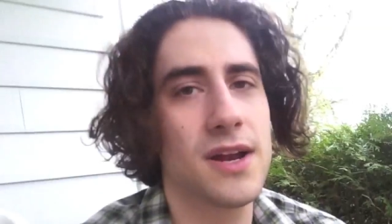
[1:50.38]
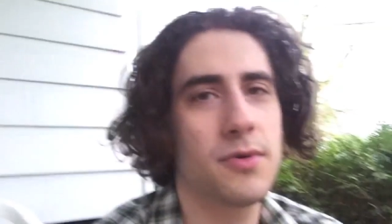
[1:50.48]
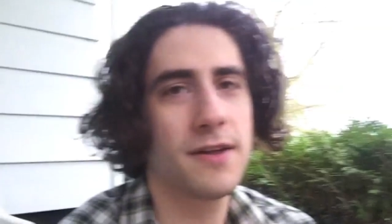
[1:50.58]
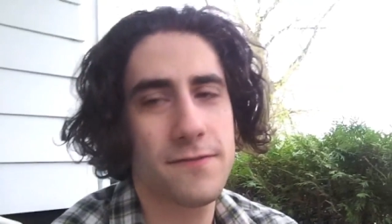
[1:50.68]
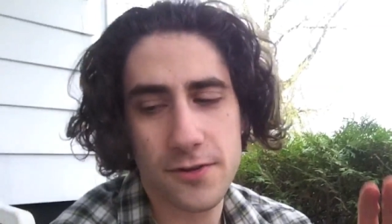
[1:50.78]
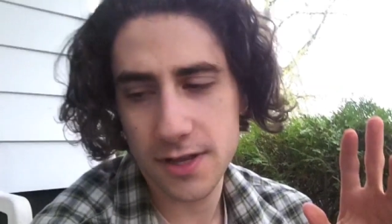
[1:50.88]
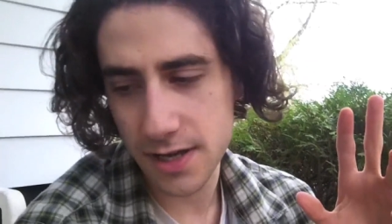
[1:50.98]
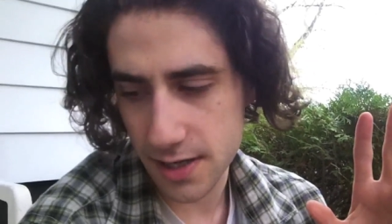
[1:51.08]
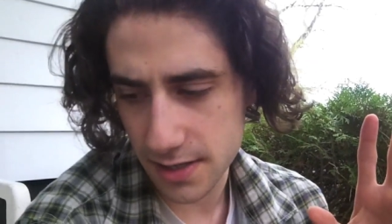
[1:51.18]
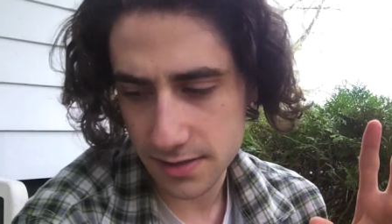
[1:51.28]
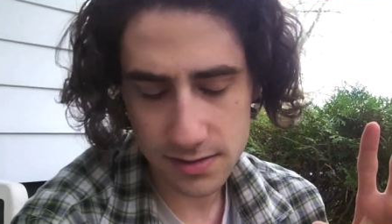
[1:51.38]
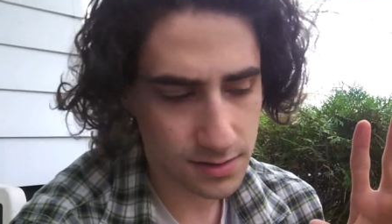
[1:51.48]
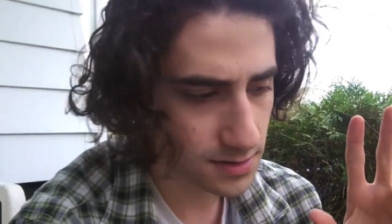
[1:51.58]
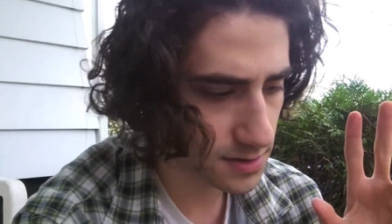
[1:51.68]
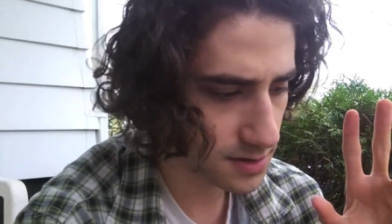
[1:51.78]
gotta wait for the
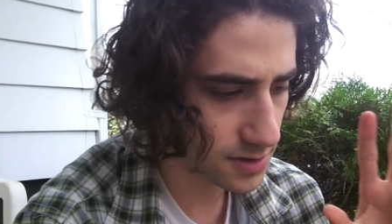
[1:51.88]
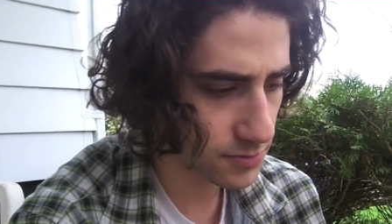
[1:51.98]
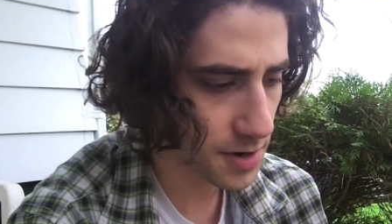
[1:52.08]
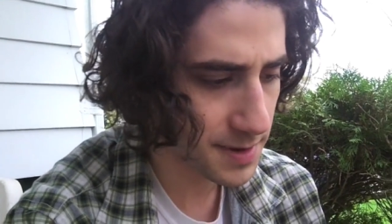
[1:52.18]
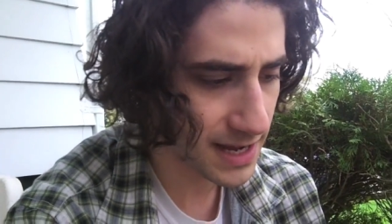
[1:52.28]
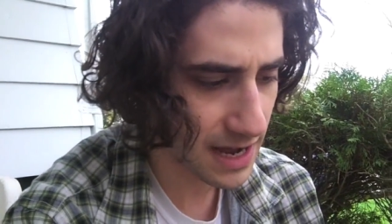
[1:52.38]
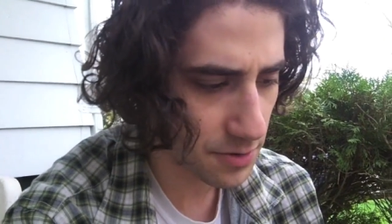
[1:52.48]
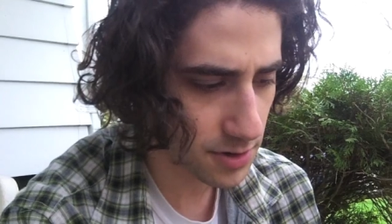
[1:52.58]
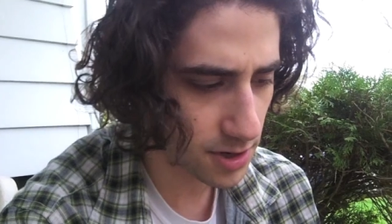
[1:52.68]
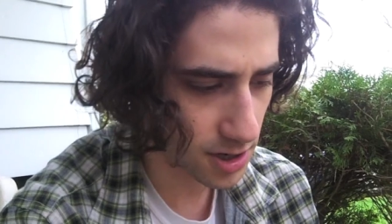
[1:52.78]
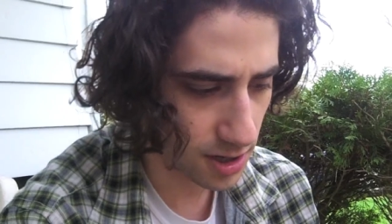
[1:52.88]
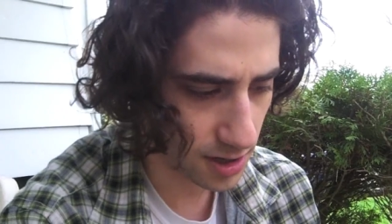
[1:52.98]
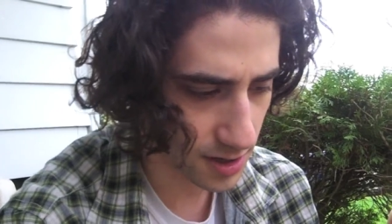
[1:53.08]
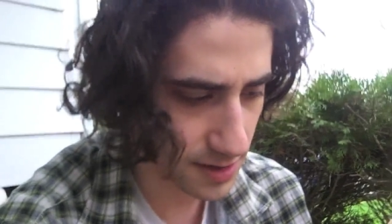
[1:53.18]
the rubbing alcohol